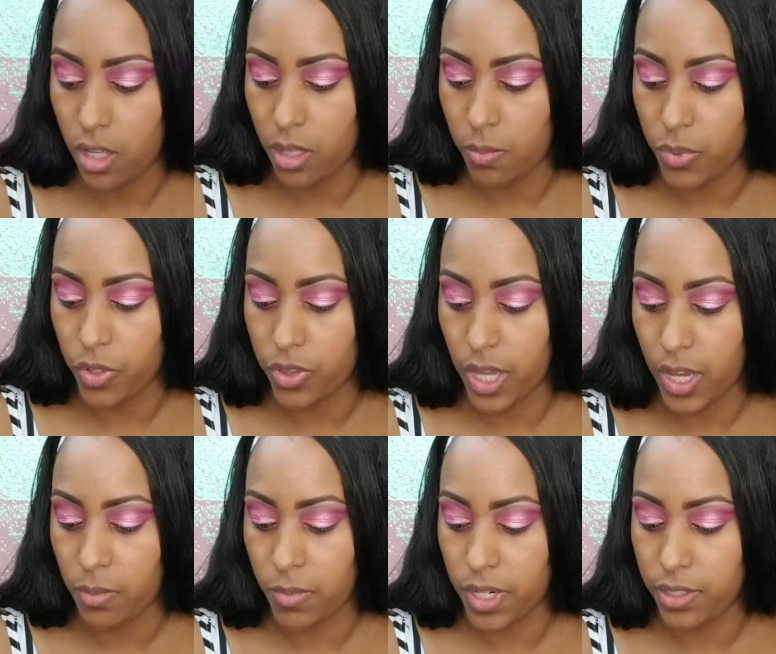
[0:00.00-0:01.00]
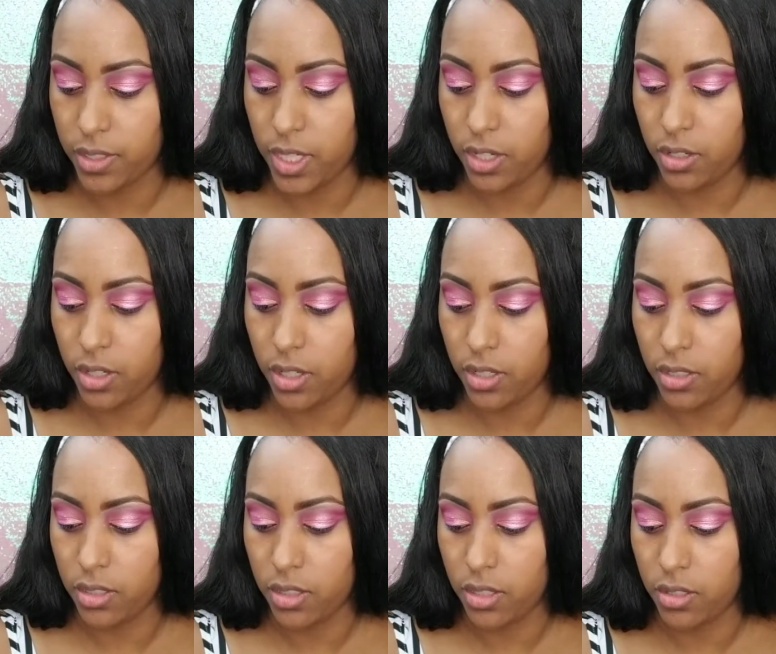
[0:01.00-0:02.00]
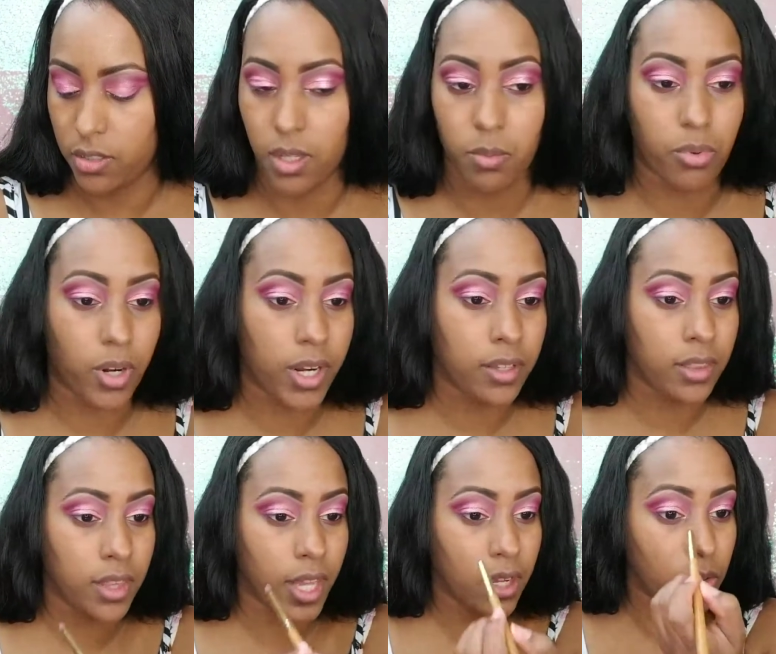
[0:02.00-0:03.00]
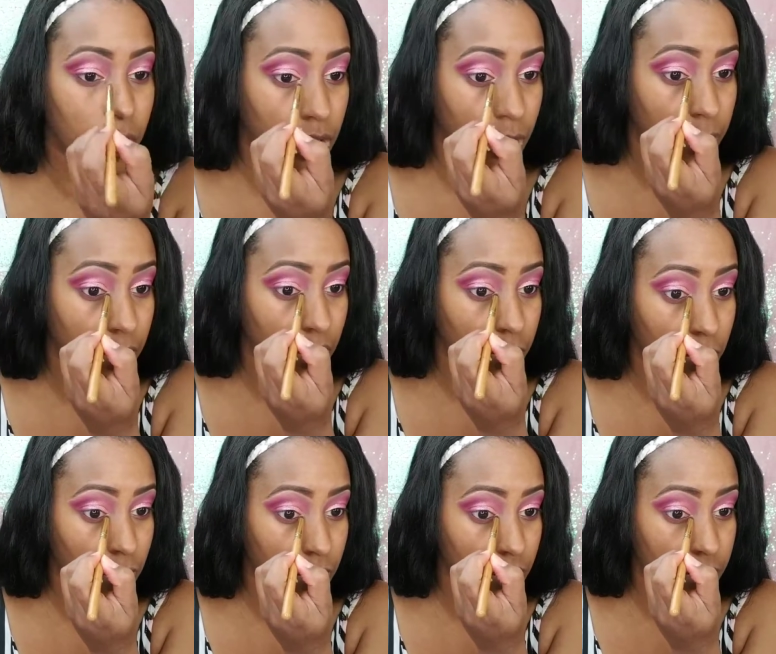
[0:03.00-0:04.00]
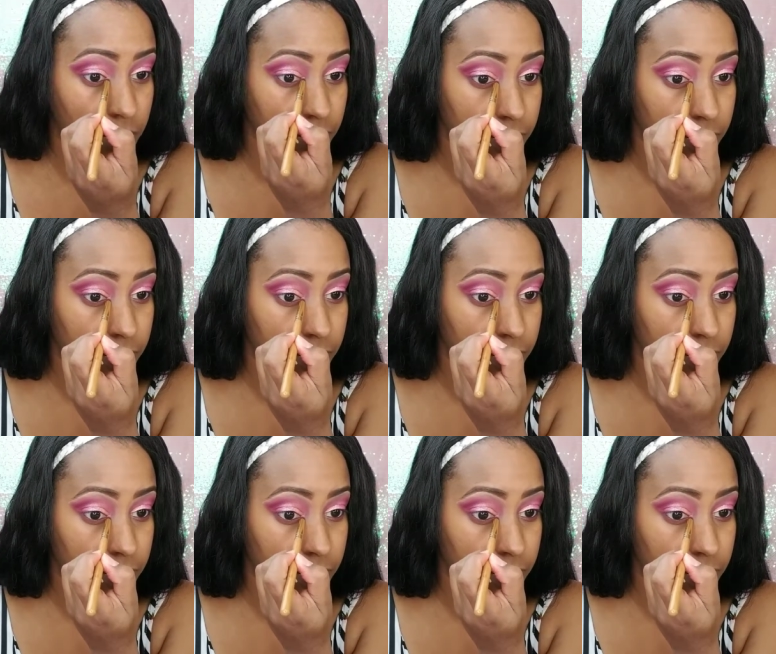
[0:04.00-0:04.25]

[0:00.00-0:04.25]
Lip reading: and put that in my tear duct to brighten that corner up a little more.